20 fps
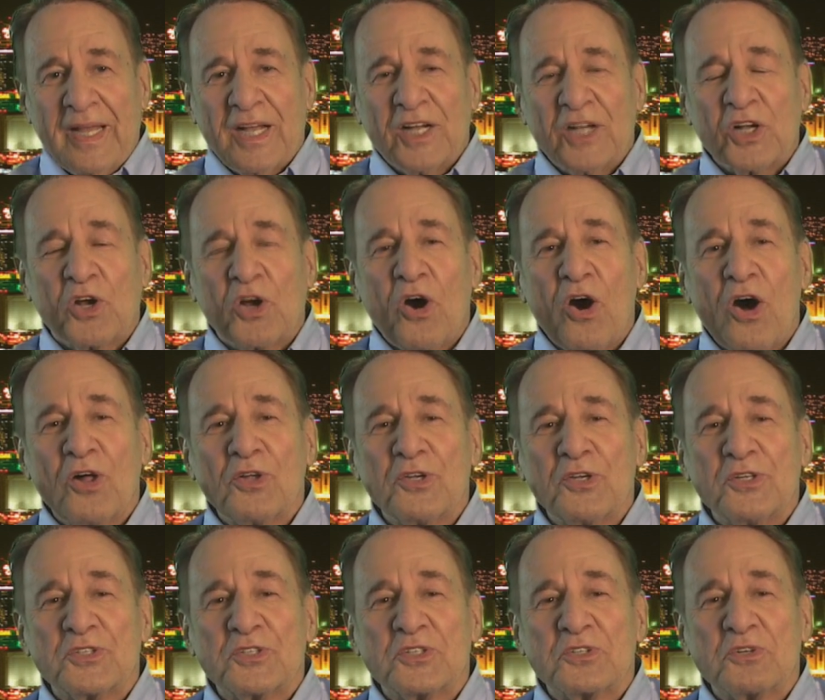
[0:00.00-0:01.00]
and Kall
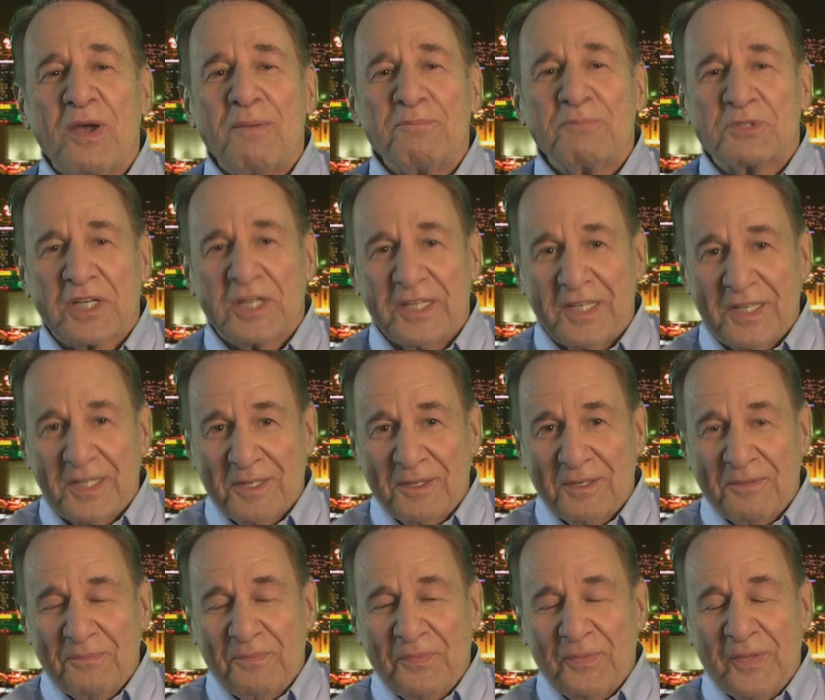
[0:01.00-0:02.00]
Yastrzemski
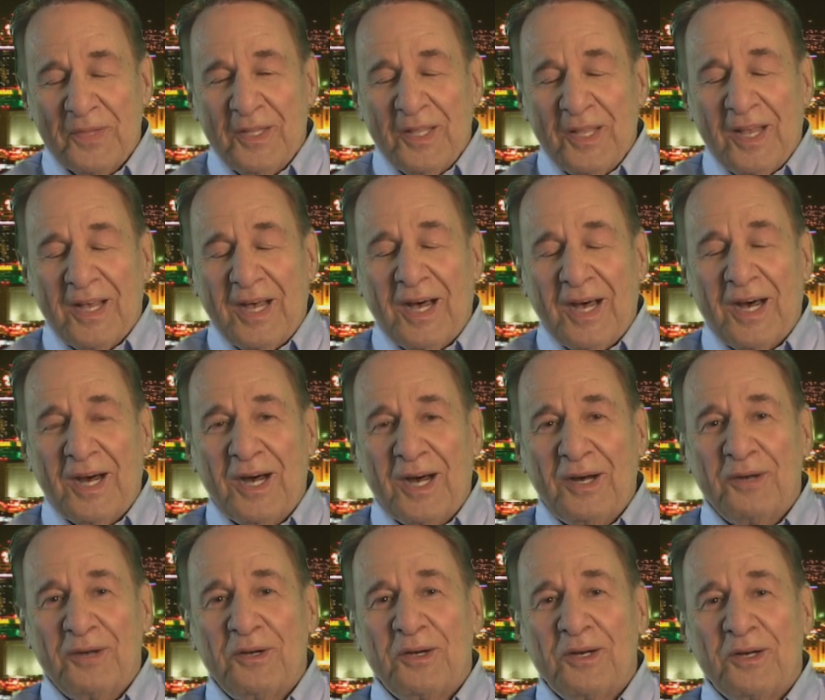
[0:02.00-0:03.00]

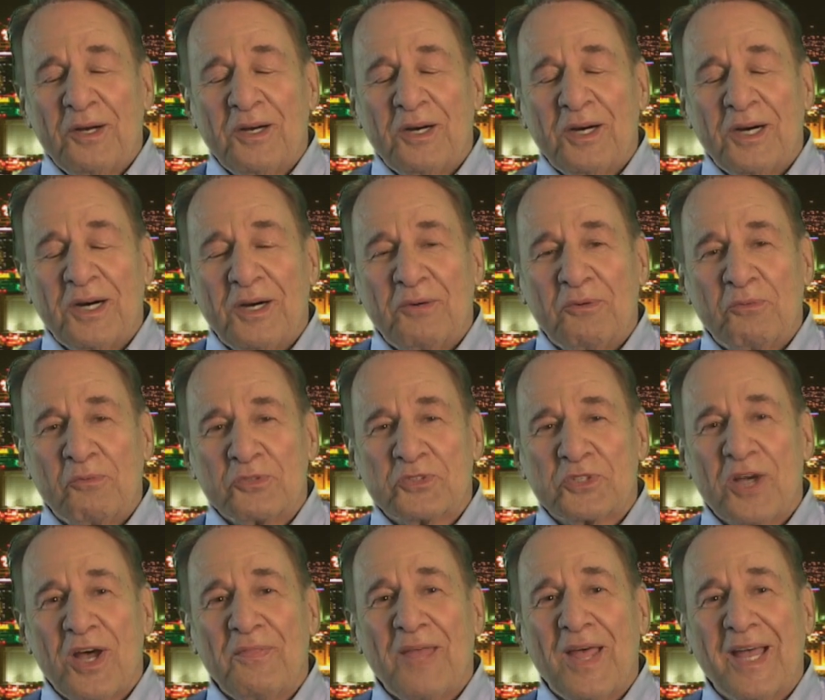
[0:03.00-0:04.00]
was
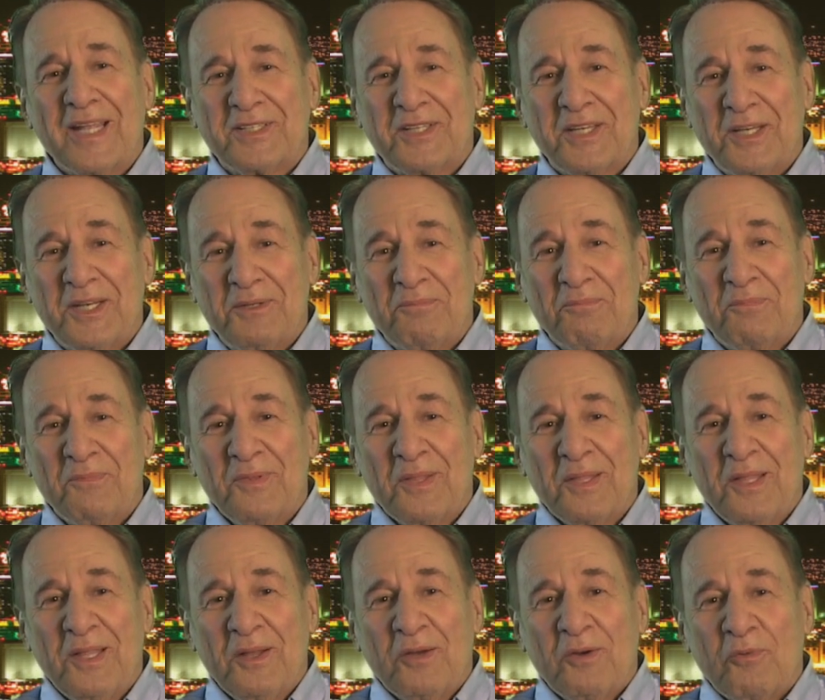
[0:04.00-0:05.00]
on that team
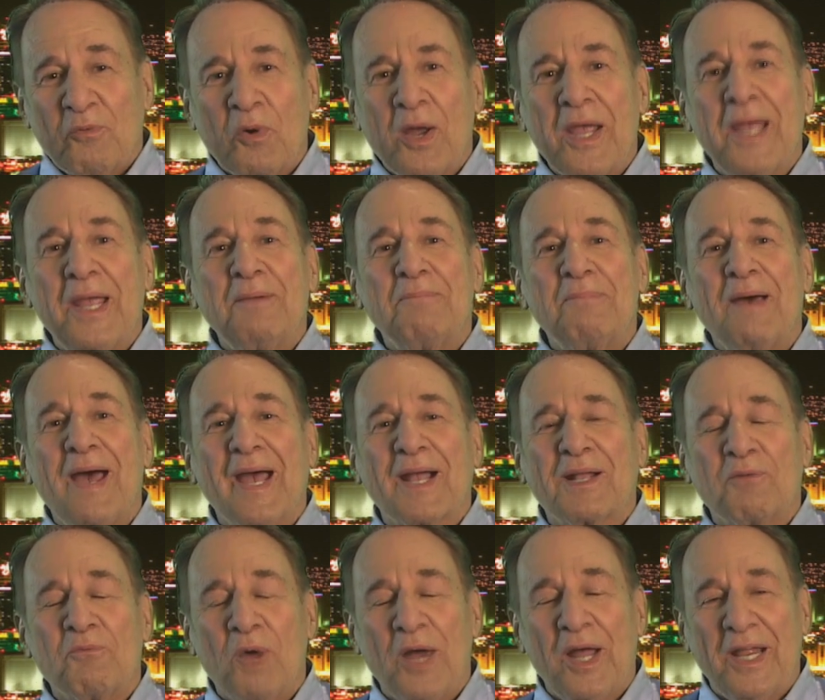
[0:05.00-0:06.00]
way
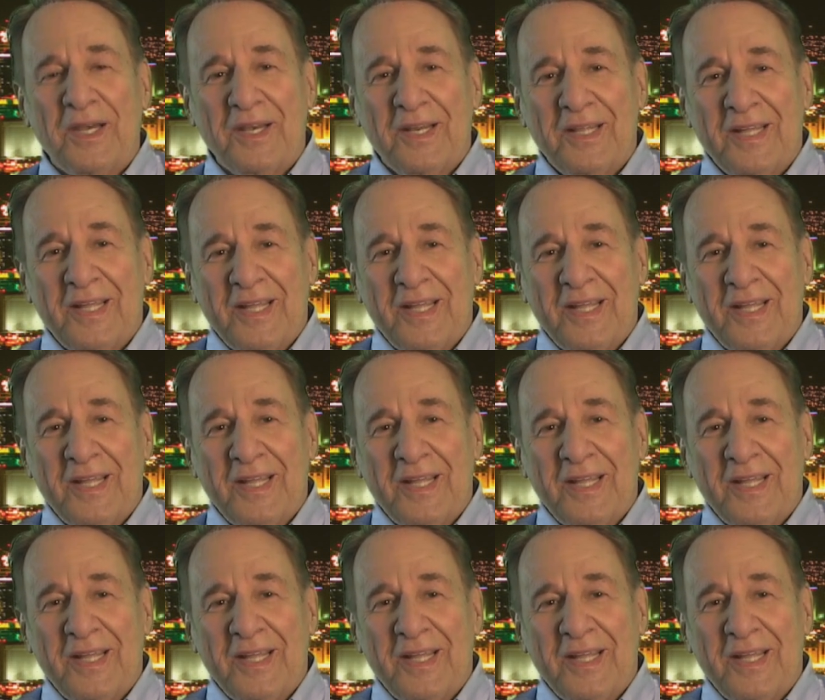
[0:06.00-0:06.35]
back when.